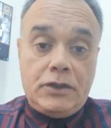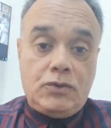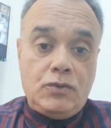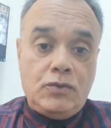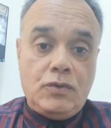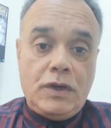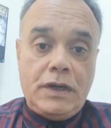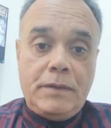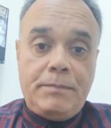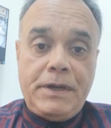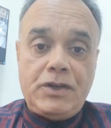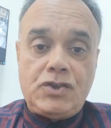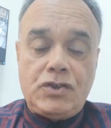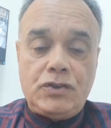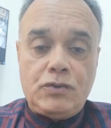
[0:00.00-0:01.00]
to a
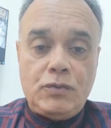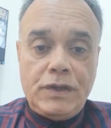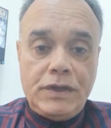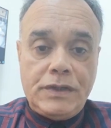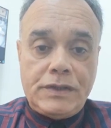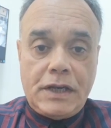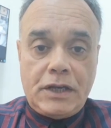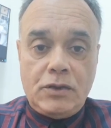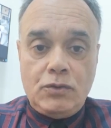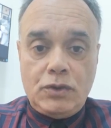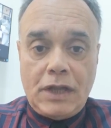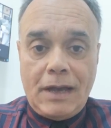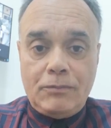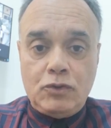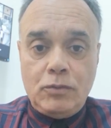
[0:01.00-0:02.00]
patient with
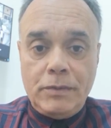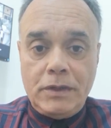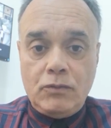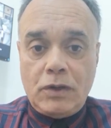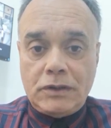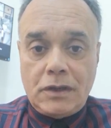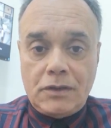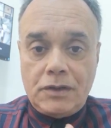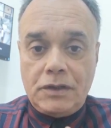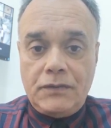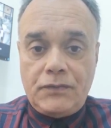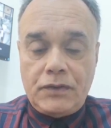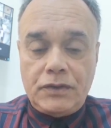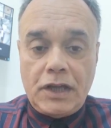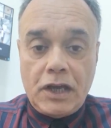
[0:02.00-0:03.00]
acute abdomen. What are the
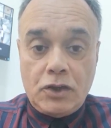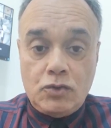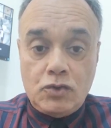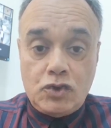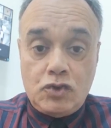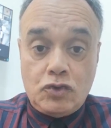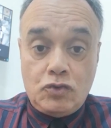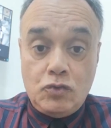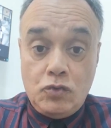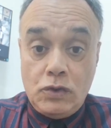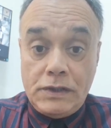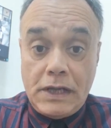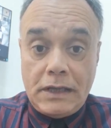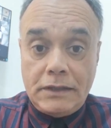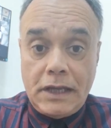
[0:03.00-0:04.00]
different diagnostic
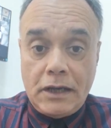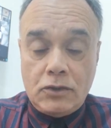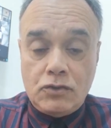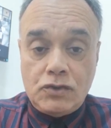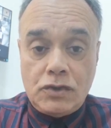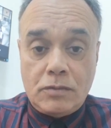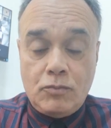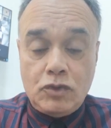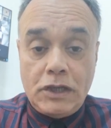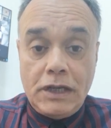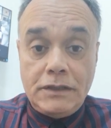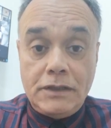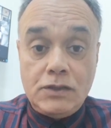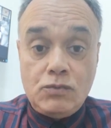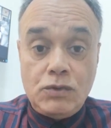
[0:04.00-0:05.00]
tools and diagnostic
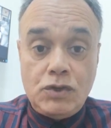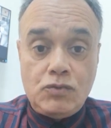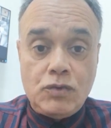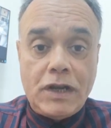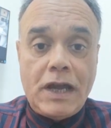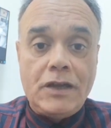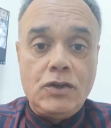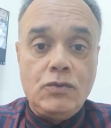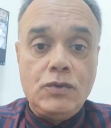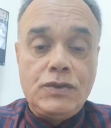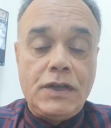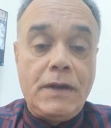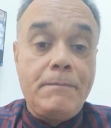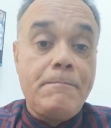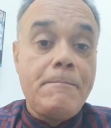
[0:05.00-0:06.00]
modalities which we can use
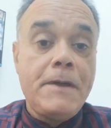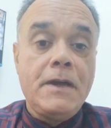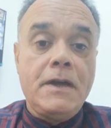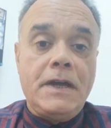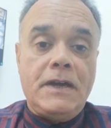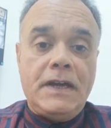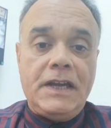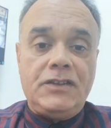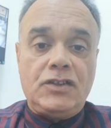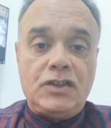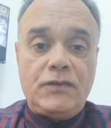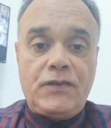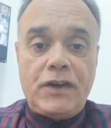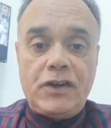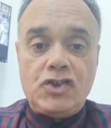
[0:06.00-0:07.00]
them in the
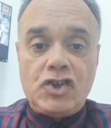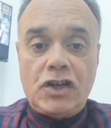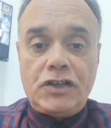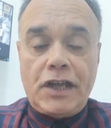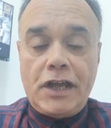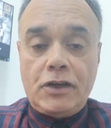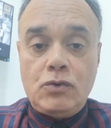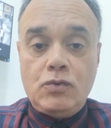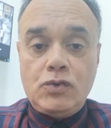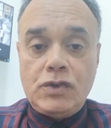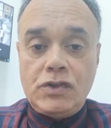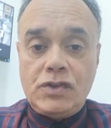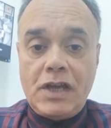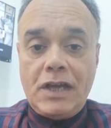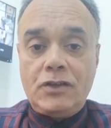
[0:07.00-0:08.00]
differential
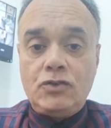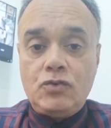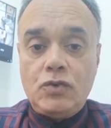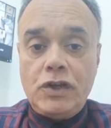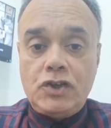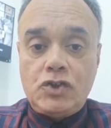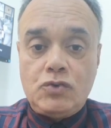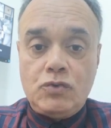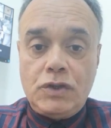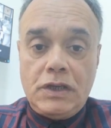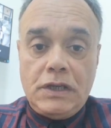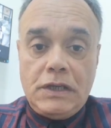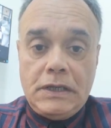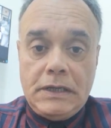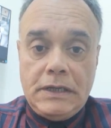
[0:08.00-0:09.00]
diagnosis, and to reach to
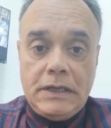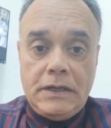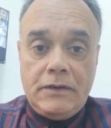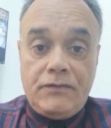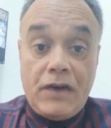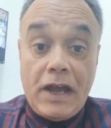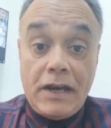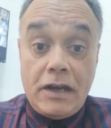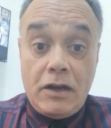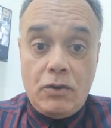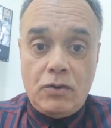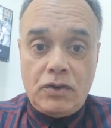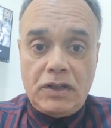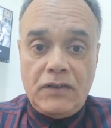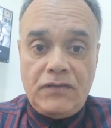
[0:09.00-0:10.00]
the final
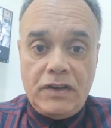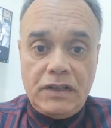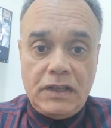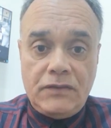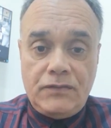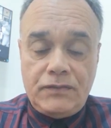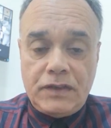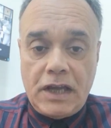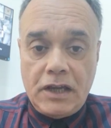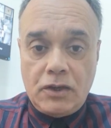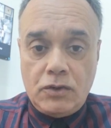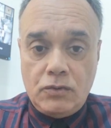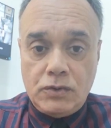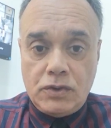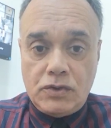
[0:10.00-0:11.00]
or definitive
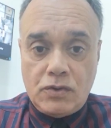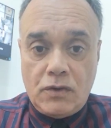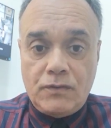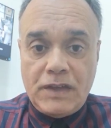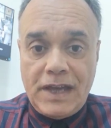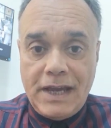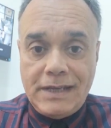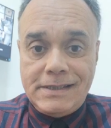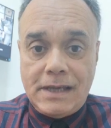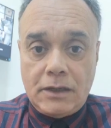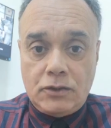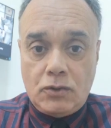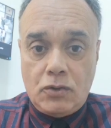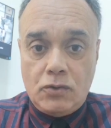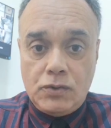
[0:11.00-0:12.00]
diagnosis of the
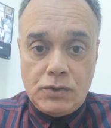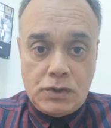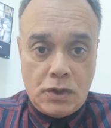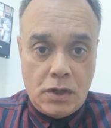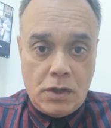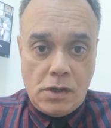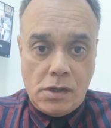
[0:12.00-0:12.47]
exact cause